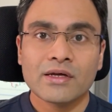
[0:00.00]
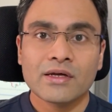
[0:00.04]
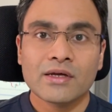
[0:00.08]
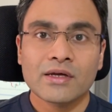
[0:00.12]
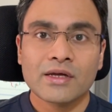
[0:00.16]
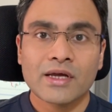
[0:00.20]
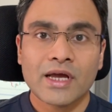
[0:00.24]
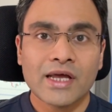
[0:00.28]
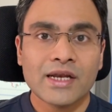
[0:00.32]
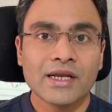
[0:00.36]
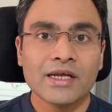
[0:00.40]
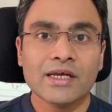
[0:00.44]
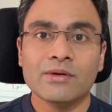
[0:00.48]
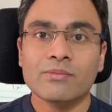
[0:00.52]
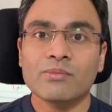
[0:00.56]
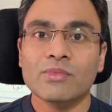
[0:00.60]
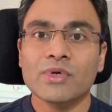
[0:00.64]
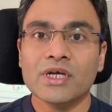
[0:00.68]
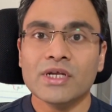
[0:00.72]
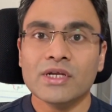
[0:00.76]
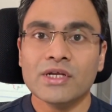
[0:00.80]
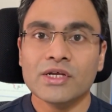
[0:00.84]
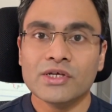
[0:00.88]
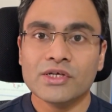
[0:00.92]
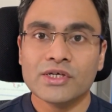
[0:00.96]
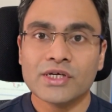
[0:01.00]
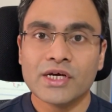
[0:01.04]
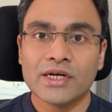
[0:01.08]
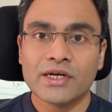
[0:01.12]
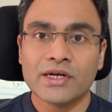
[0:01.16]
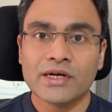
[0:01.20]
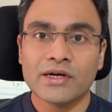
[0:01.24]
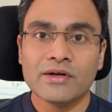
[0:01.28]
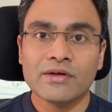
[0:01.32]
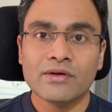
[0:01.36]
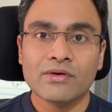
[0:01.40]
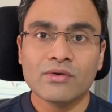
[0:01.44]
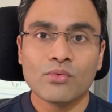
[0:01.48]
can be
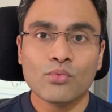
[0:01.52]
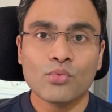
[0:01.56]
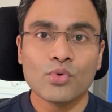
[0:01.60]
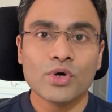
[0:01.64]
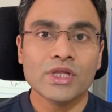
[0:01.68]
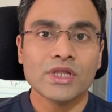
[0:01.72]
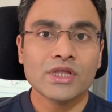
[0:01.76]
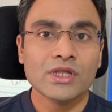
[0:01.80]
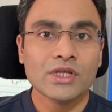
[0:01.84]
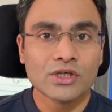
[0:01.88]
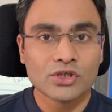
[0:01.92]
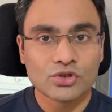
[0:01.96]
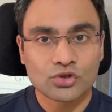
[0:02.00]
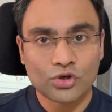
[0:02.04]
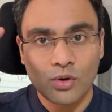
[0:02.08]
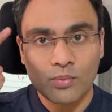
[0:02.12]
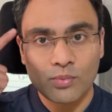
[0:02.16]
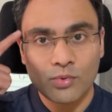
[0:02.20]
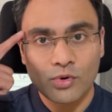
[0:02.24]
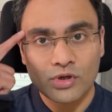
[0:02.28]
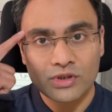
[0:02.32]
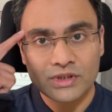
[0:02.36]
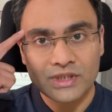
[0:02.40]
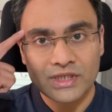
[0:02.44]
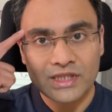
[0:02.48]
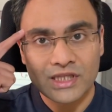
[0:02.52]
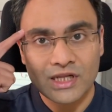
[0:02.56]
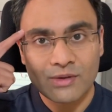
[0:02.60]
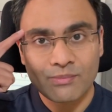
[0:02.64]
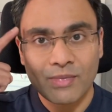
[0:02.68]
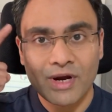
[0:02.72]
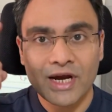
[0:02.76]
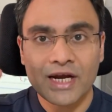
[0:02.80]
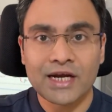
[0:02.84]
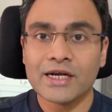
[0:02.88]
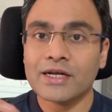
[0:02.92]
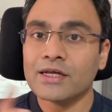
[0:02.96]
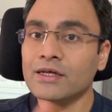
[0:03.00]
initiated with the stop loss in the
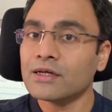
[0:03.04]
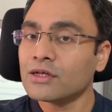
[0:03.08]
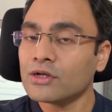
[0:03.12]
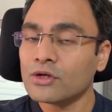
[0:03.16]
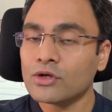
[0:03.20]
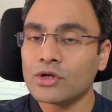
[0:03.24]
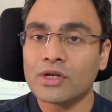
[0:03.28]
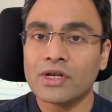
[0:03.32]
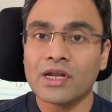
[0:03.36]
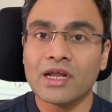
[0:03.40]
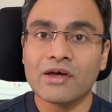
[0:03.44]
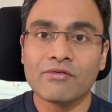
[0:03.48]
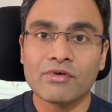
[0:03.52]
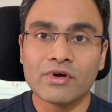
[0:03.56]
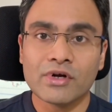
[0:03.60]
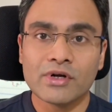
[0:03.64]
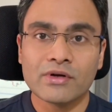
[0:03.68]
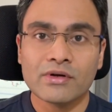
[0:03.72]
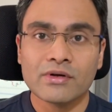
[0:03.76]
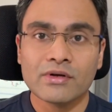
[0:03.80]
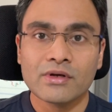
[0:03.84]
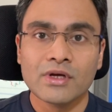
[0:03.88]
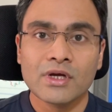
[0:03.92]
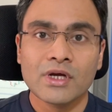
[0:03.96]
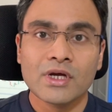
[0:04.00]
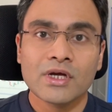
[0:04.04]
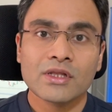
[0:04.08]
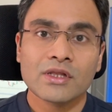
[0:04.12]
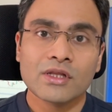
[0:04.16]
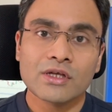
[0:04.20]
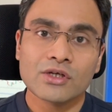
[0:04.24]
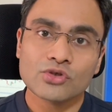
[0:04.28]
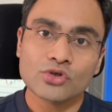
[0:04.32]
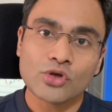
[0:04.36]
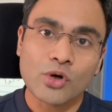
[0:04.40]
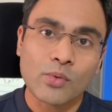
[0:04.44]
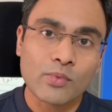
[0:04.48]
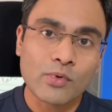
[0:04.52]
mind. Never. The
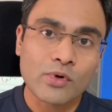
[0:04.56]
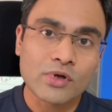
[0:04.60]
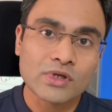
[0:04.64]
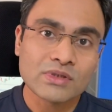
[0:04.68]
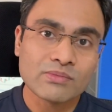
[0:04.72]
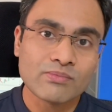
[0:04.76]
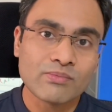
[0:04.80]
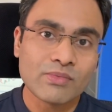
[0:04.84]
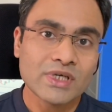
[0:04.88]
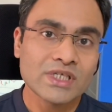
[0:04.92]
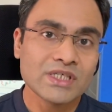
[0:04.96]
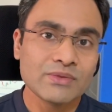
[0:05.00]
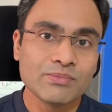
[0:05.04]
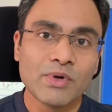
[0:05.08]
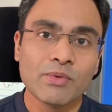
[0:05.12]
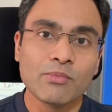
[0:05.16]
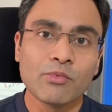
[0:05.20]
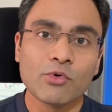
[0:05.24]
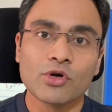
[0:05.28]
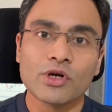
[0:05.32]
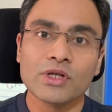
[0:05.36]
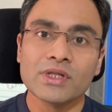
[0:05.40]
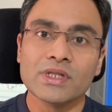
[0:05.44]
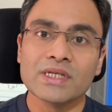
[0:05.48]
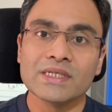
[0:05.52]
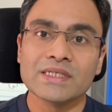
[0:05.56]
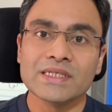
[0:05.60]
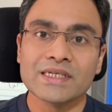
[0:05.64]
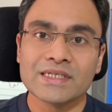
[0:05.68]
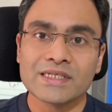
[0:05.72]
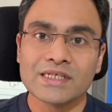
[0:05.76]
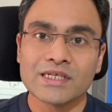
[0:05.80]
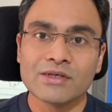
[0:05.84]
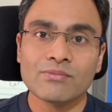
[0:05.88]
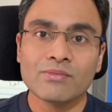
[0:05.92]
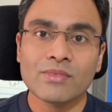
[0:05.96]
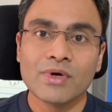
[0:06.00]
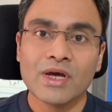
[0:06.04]
stop loss must be put in the
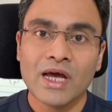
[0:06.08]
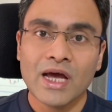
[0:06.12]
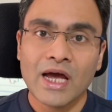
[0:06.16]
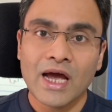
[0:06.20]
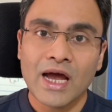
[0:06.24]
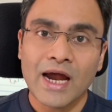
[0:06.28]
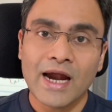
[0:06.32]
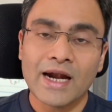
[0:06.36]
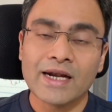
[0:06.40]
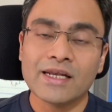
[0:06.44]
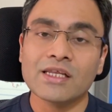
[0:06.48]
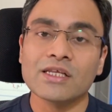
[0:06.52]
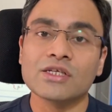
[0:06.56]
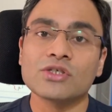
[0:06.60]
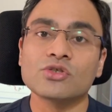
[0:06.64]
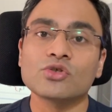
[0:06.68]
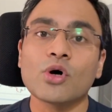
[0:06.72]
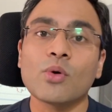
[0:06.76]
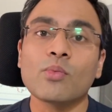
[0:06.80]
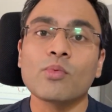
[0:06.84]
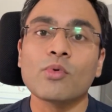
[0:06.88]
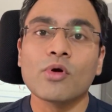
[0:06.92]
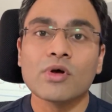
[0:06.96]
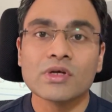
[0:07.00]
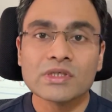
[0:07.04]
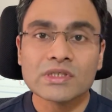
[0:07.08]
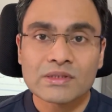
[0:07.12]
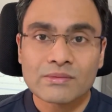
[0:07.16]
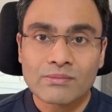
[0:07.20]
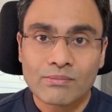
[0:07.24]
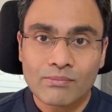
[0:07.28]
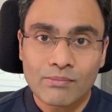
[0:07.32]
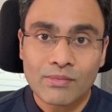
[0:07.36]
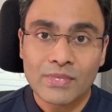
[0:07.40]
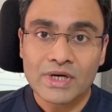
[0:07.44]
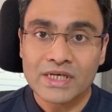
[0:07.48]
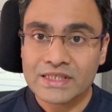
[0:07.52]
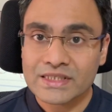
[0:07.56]
system and the stop loss
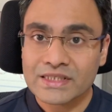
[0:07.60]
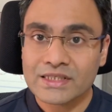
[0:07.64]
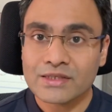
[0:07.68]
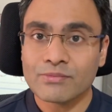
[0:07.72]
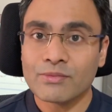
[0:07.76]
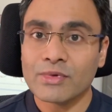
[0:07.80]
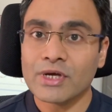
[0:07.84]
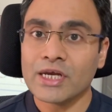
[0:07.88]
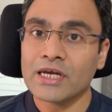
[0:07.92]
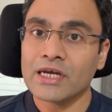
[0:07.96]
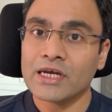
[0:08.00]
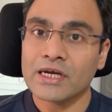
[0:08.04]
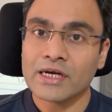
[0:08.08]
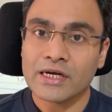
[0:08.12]
must be